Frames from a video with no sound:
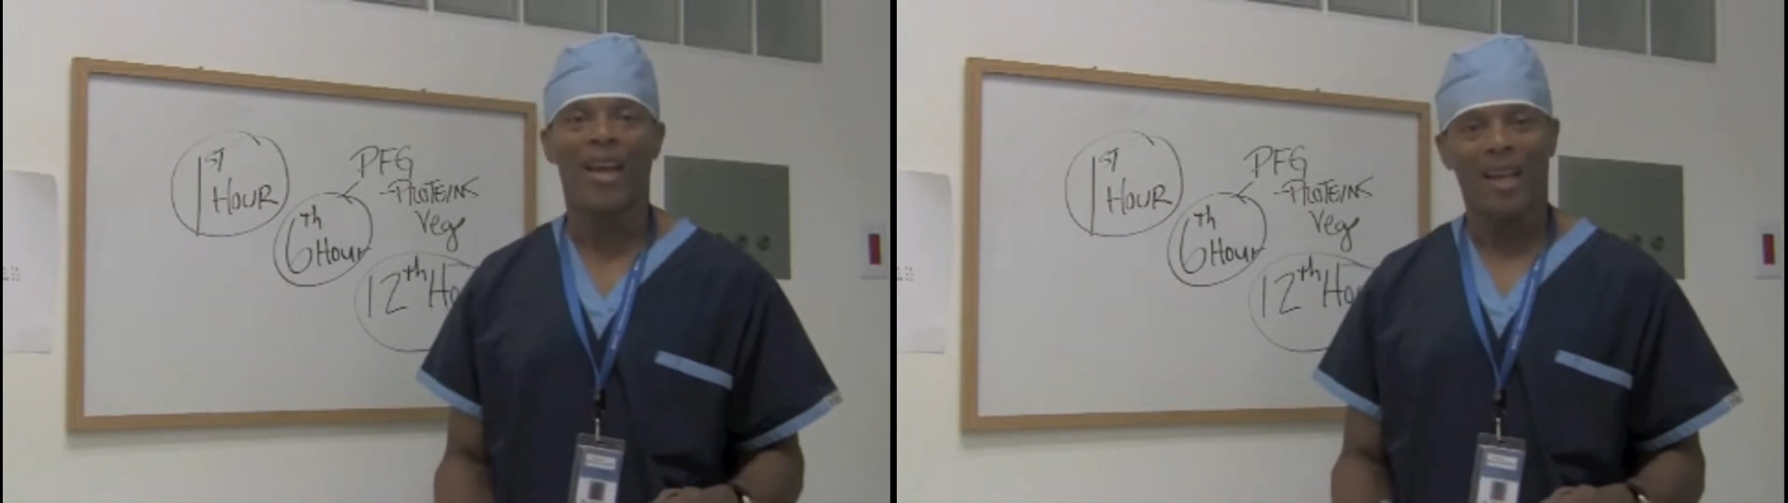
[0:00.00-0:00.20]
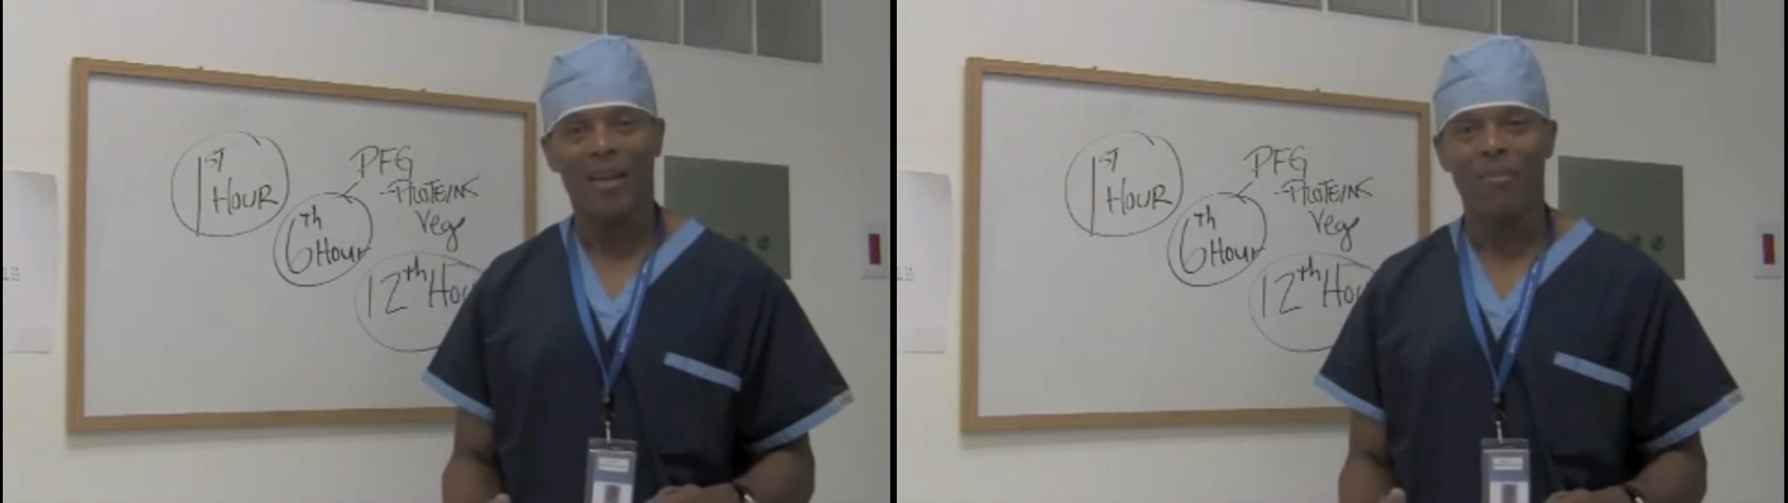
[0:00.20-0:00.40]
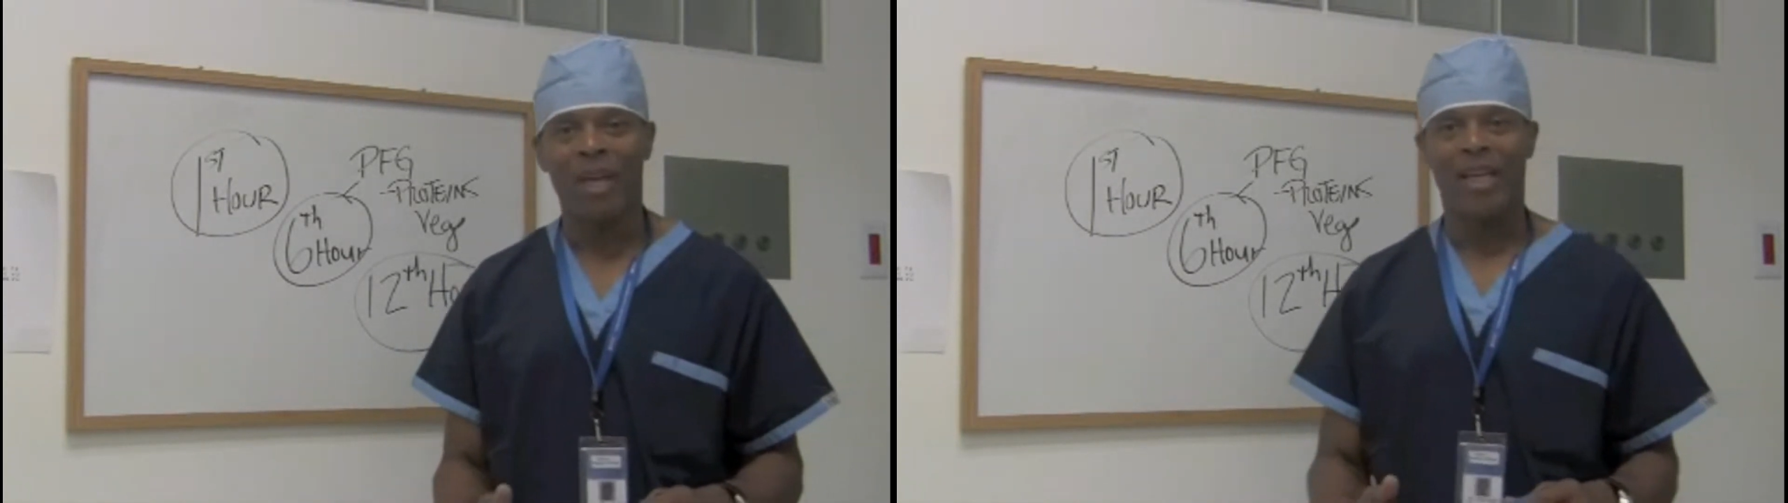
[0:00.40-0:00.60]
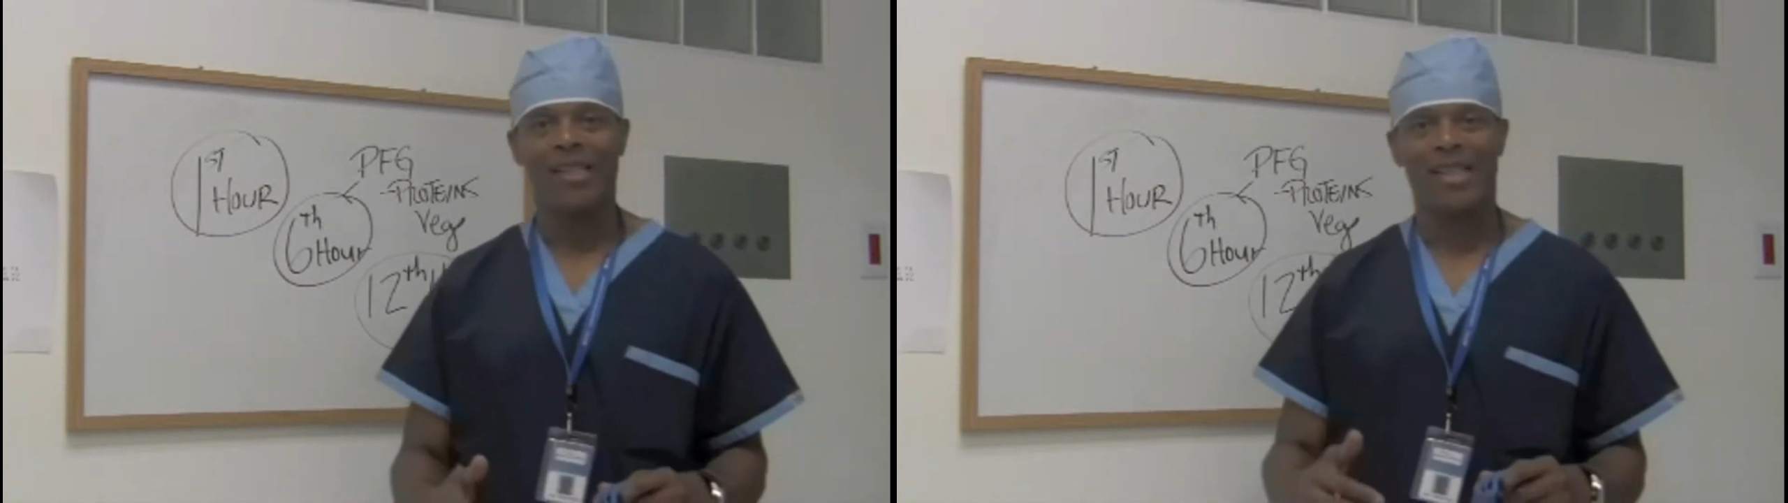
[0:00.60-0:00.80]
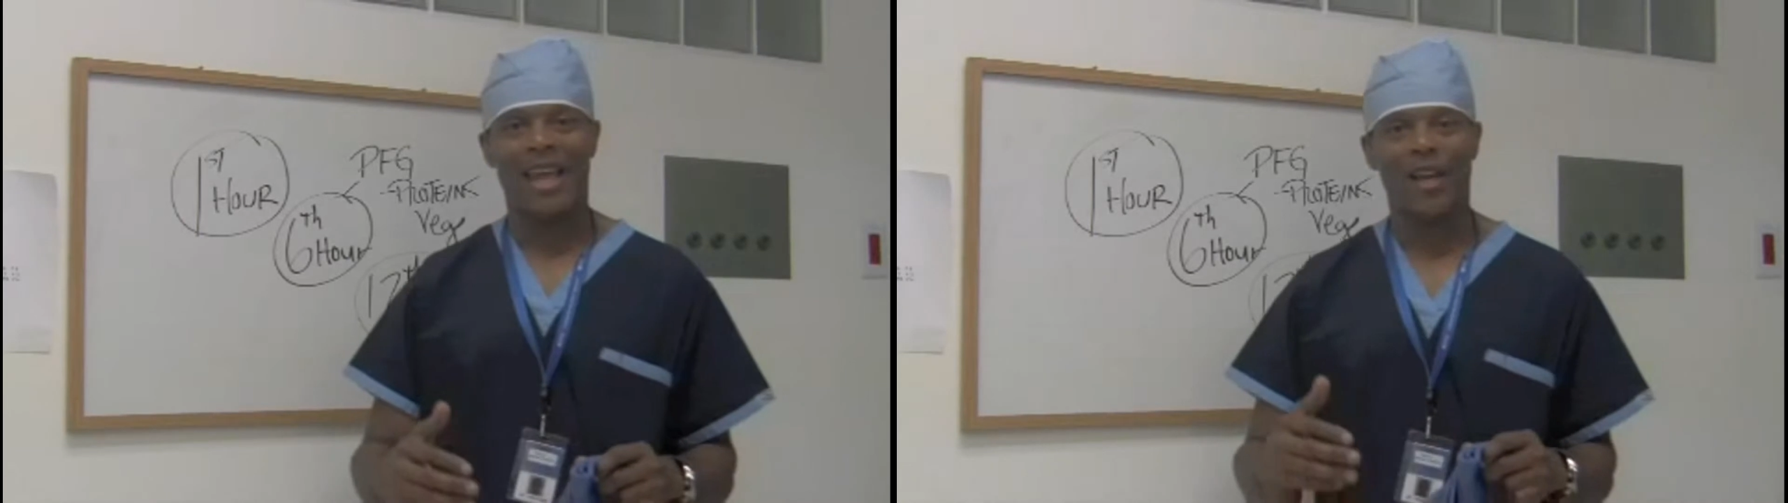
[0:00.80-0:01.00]
It
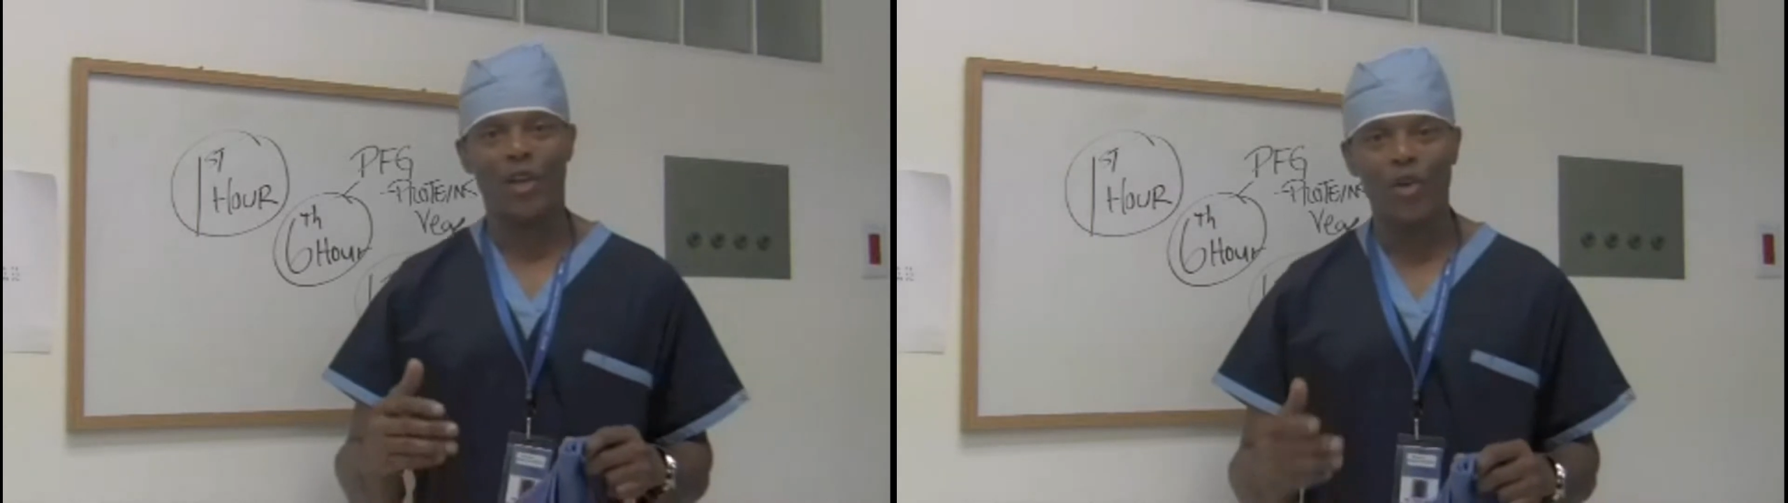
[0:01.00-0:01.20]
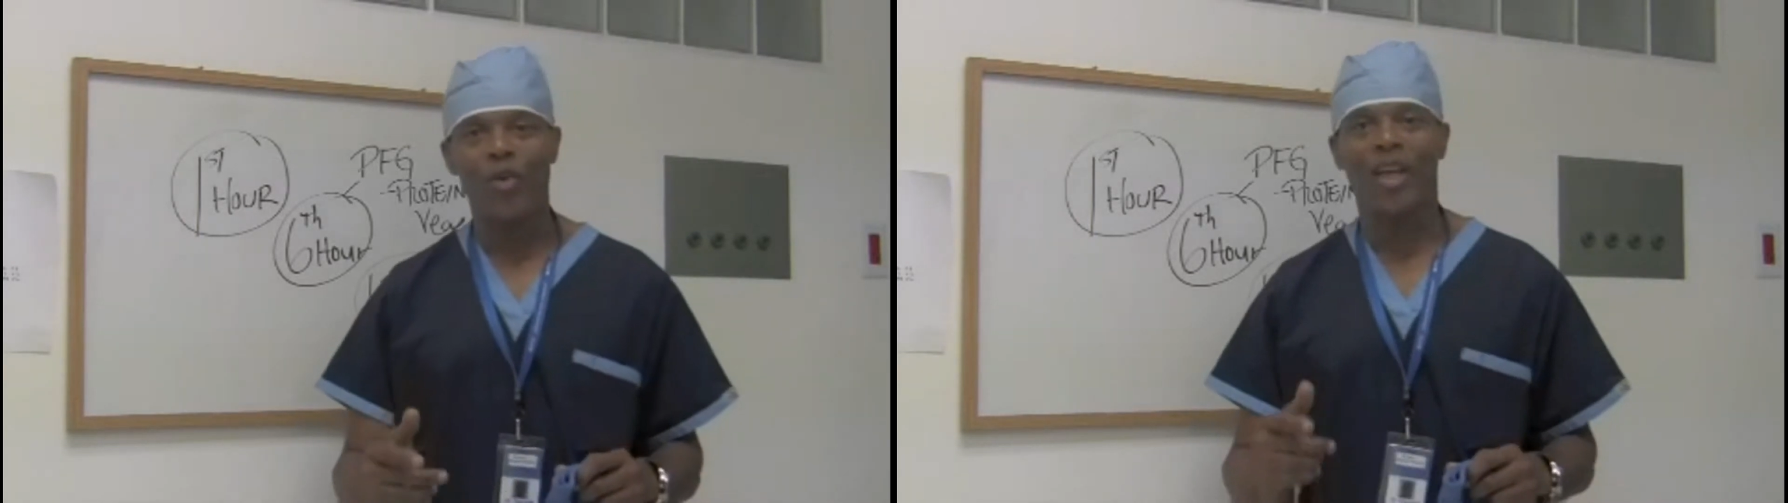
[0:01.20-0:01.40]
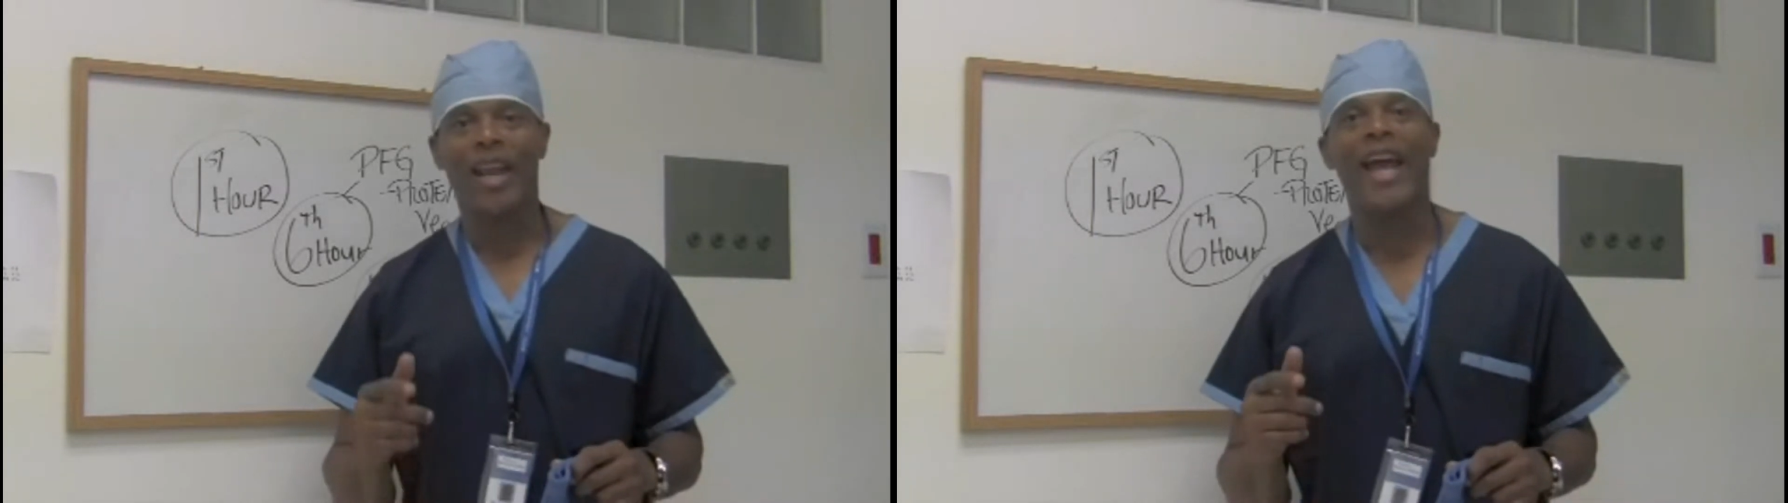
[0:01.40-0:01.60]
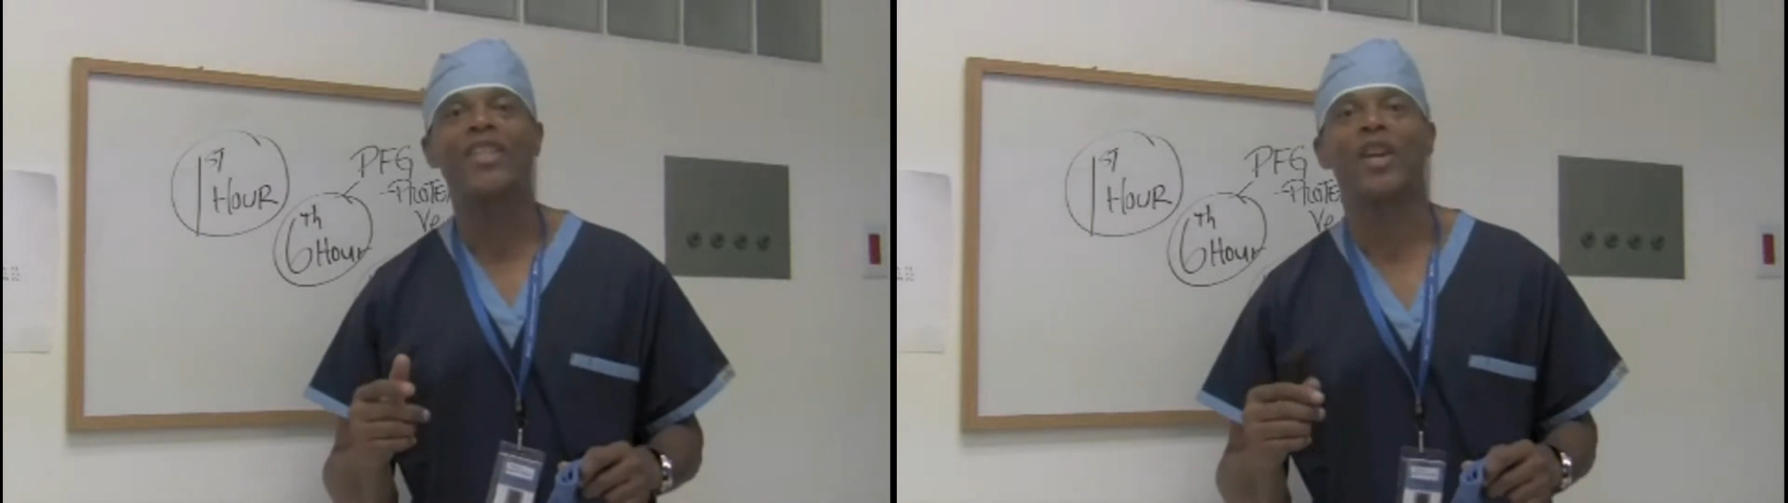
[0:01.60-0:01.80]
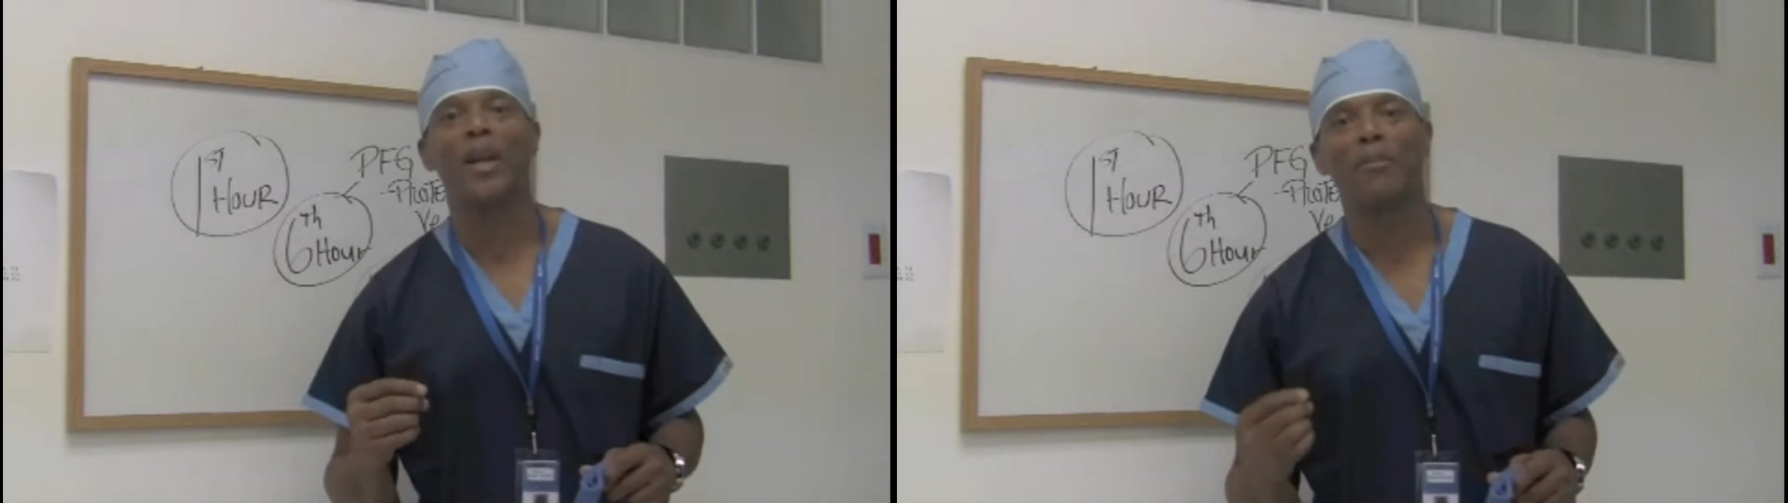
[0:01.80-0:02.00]
means that you can
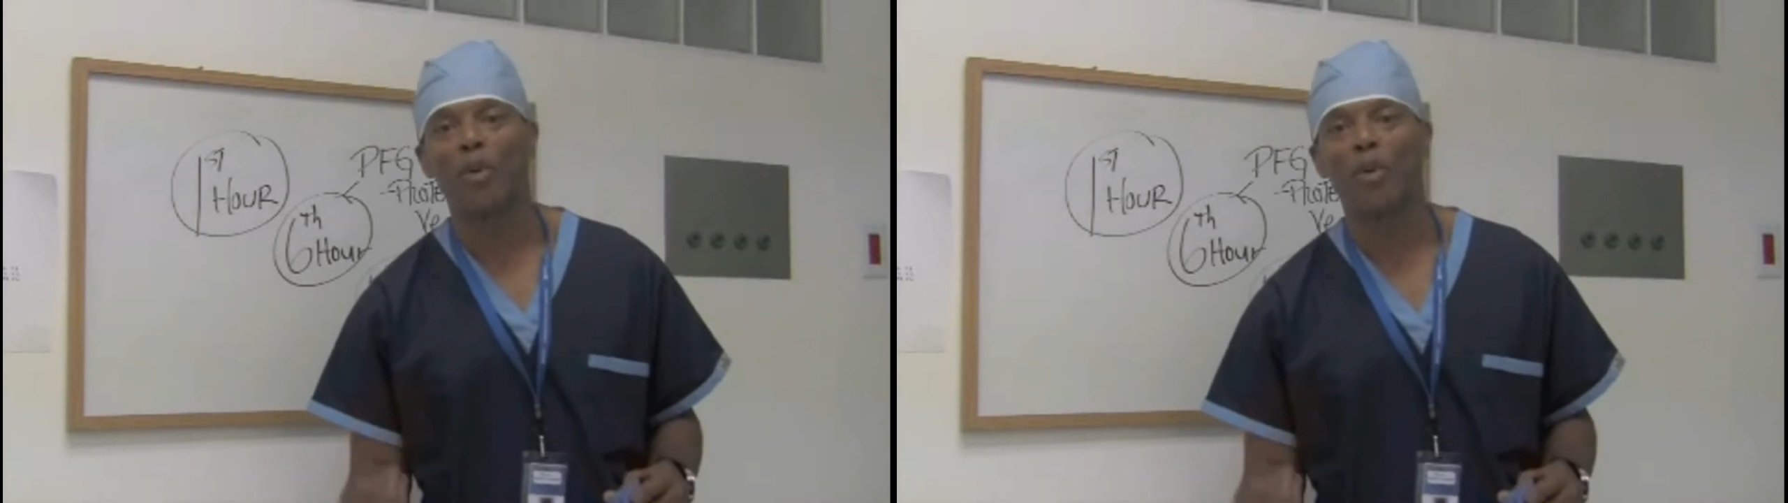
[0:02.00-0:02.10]
actually